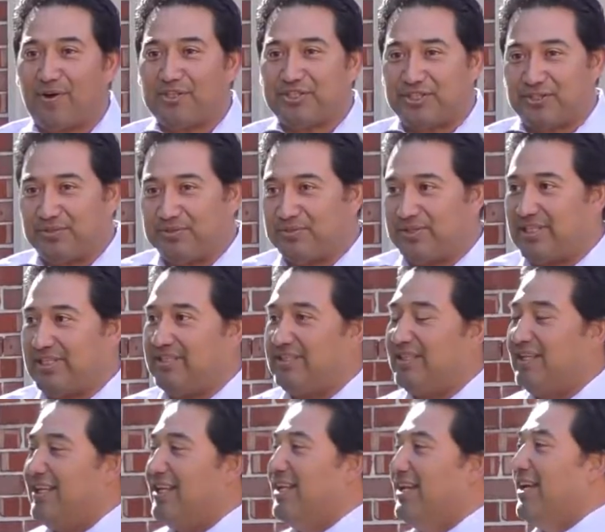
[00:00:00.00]
our
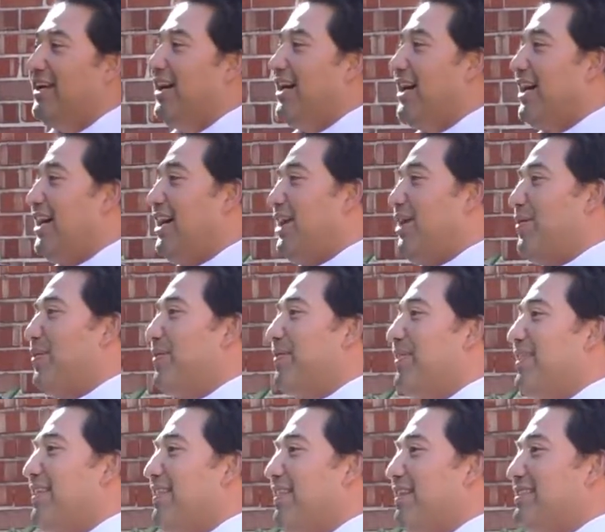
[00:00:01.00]
children,
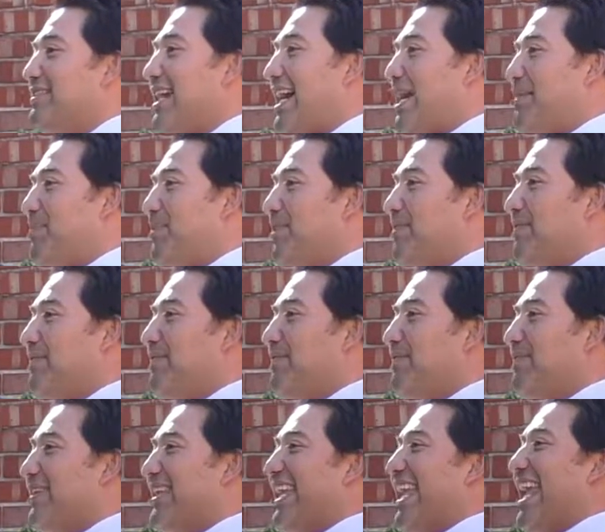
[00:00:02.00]
the type of
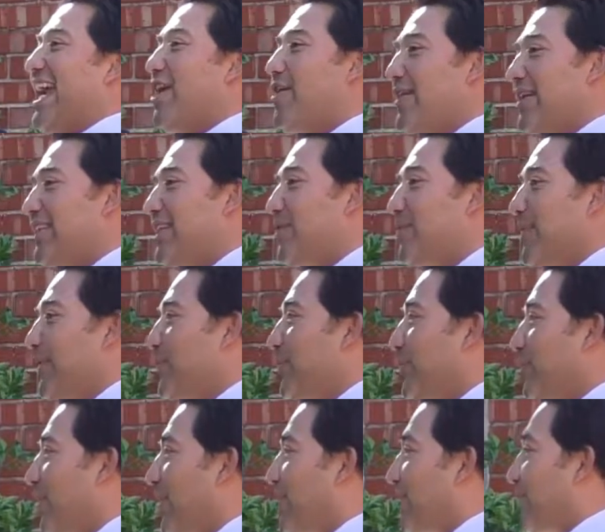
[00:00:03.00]
caring that we
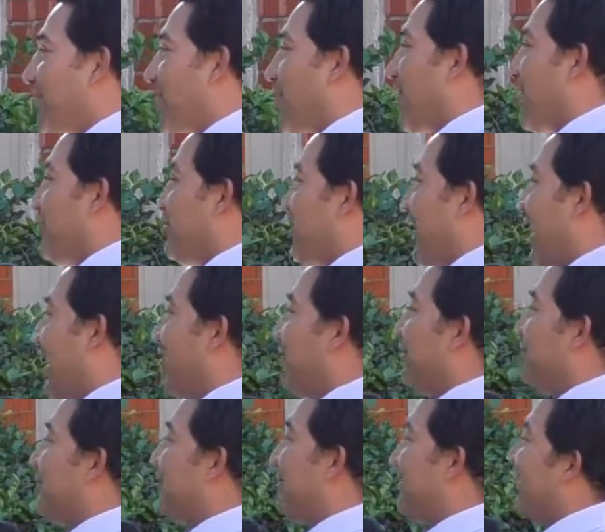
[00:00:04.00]
would want for our child,